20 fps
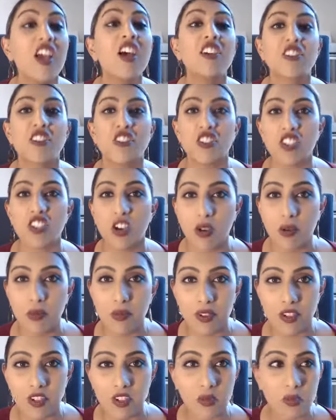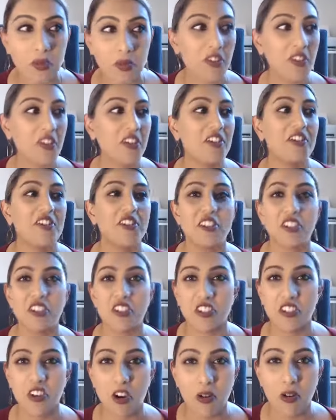to show up in your purse, to
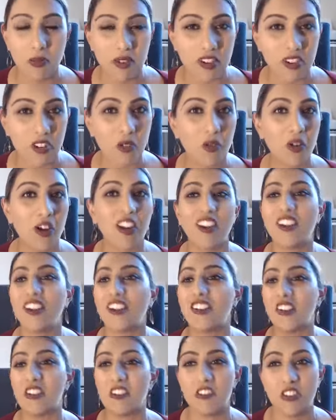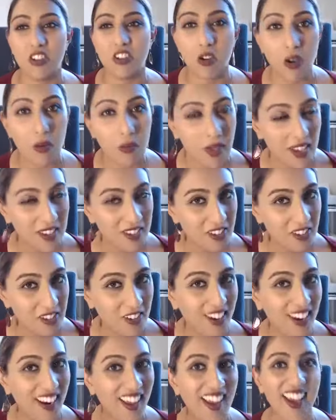show up in your wallet, to show up as new
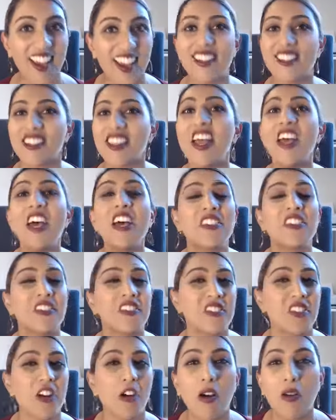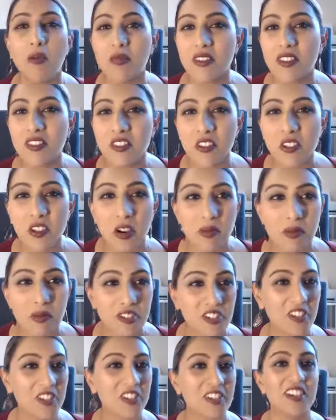clients, to show up as new
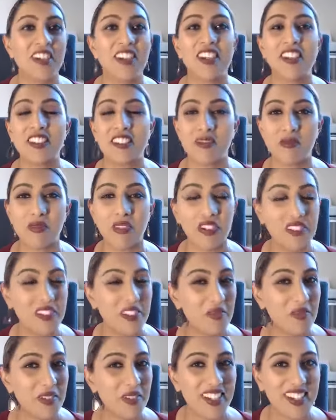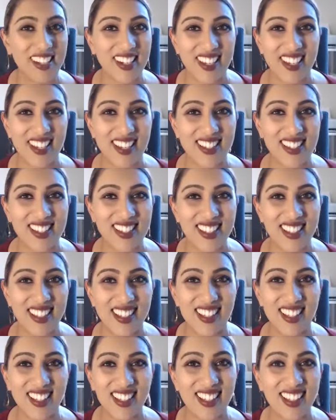opportunities and possibilities,
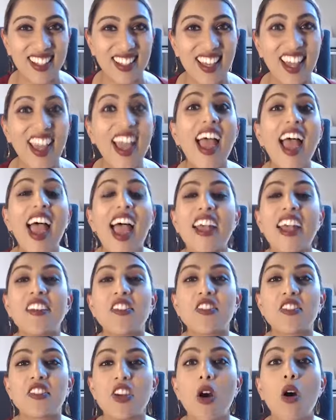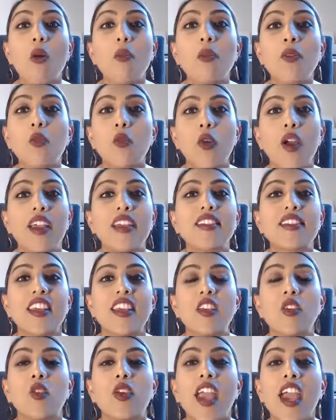and to show up in ways that
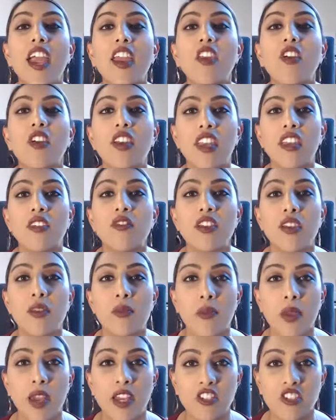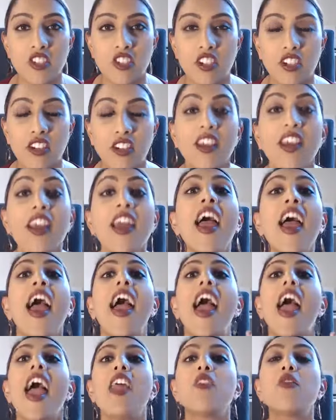you cannot even imagine.
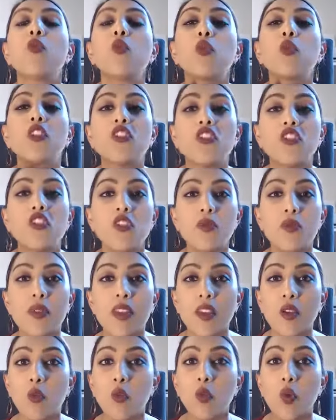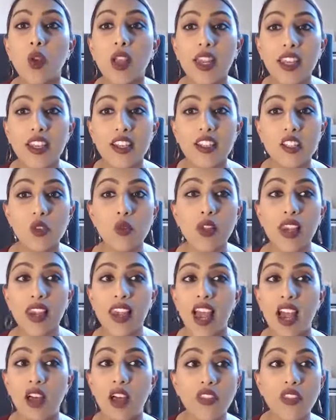And would you be willing to
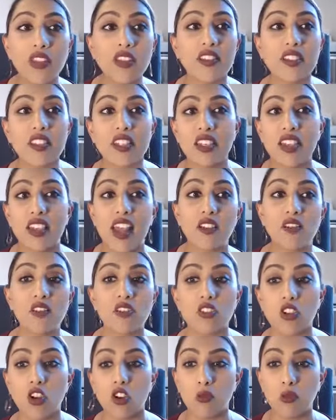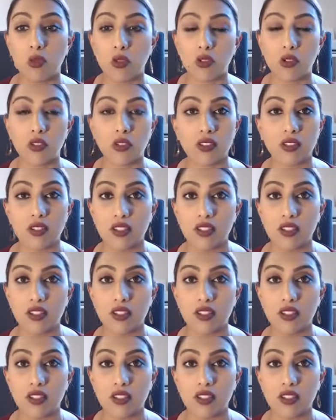allow this to now snowball?